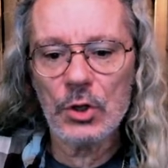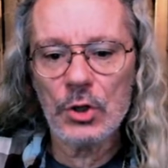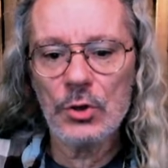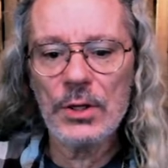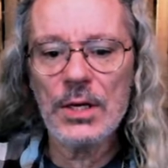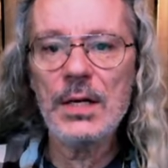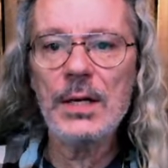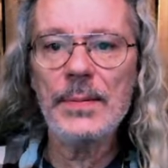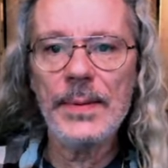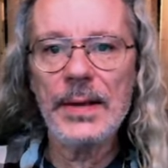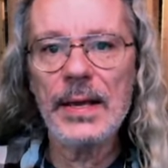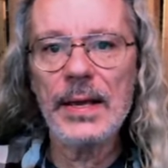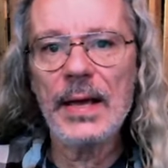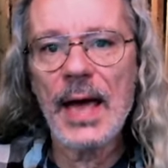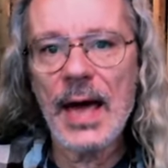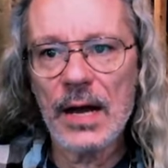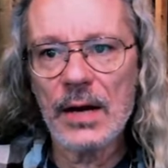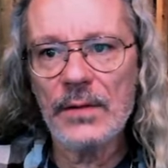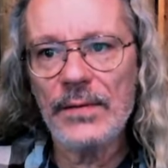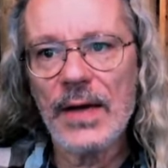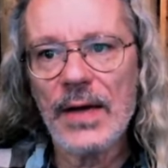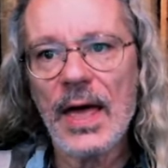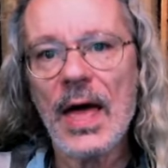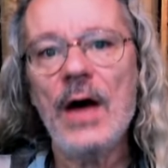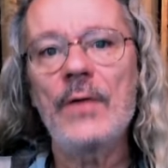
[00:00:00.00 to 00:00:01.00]
You need to be
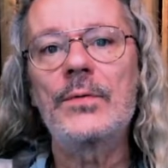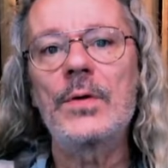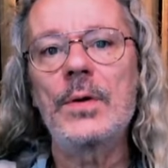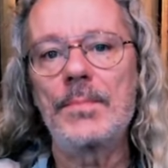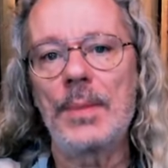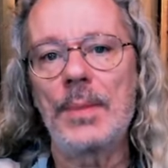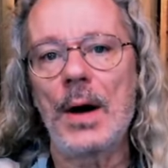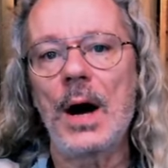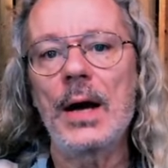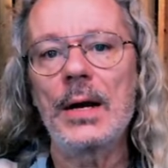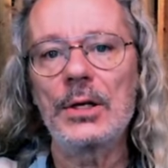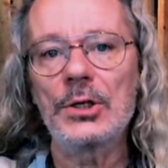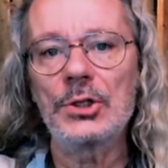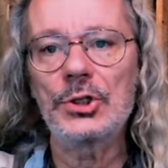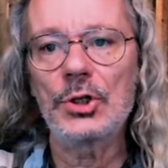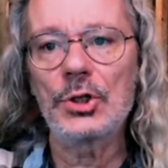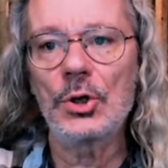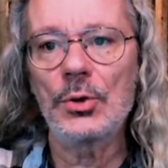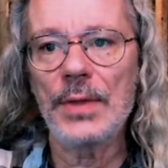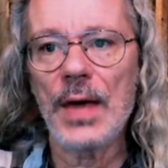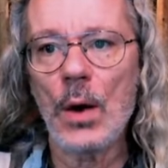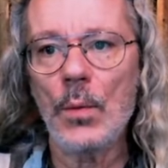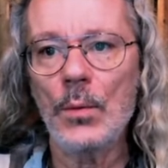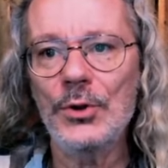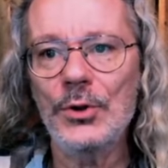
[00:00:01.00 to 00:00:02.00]
ahead of everybody
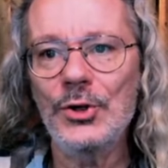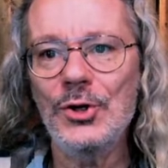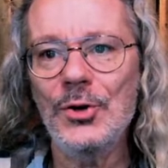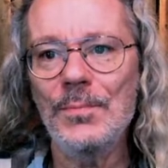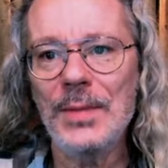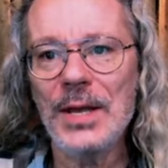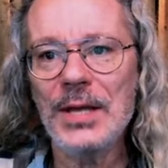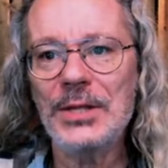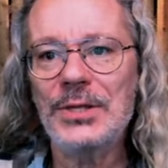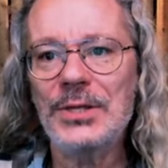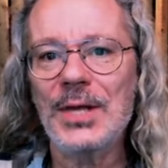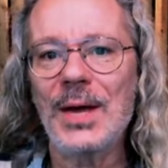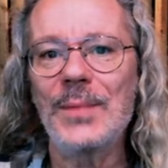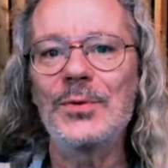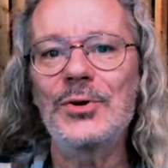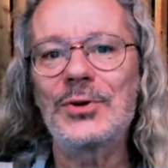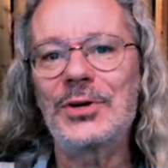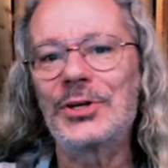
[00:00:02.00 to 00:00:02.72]
so that when you meet them,